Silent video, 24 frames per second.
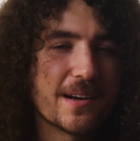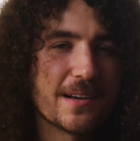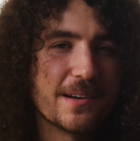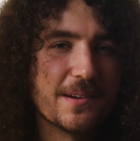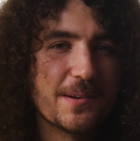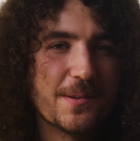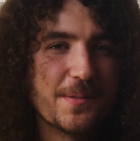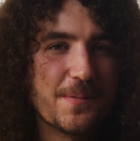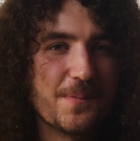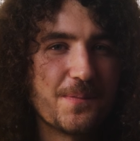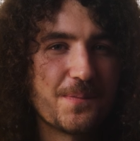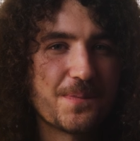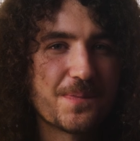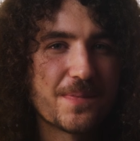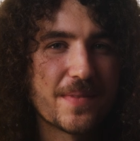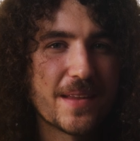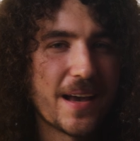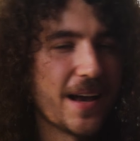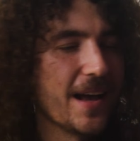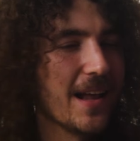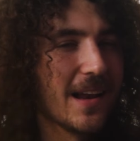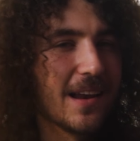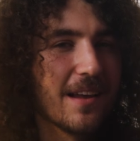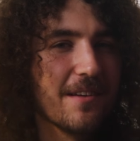at all.
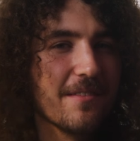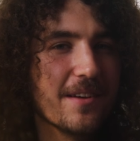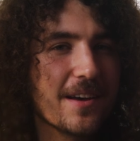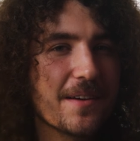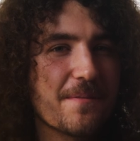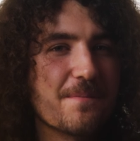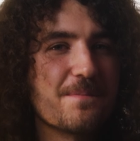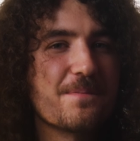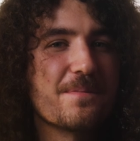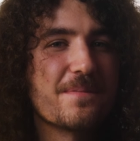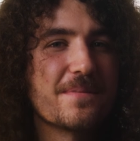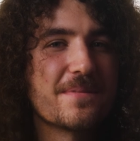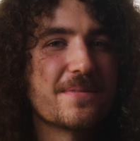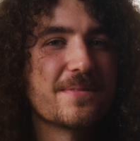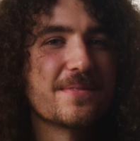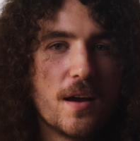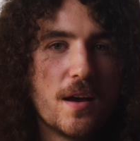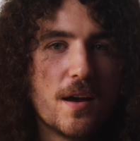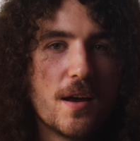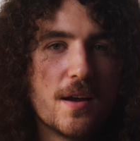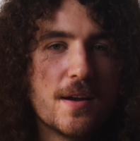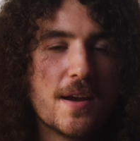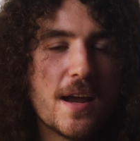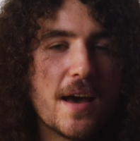I love it.
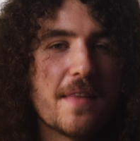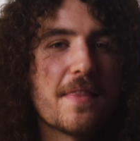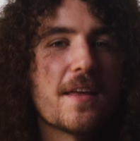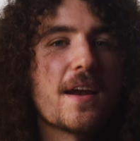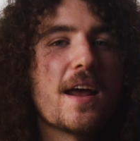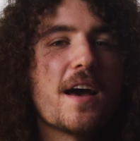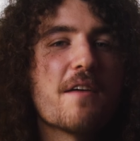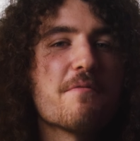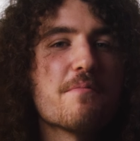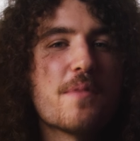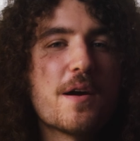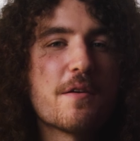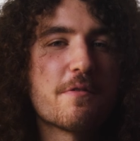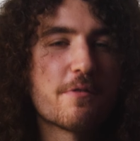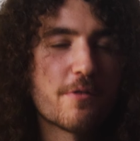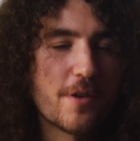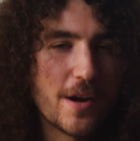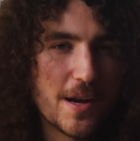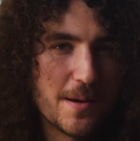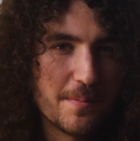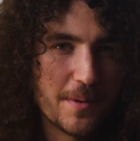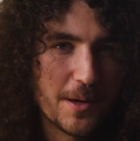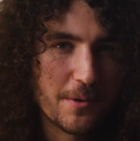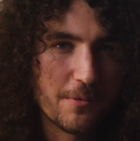Now that I have my
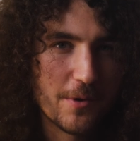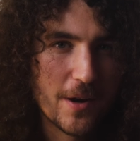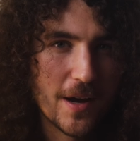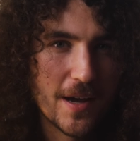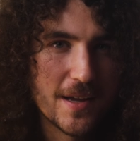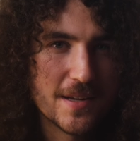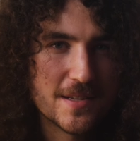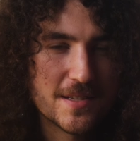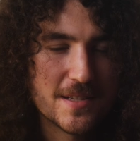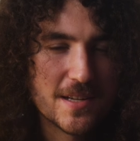framing right, it's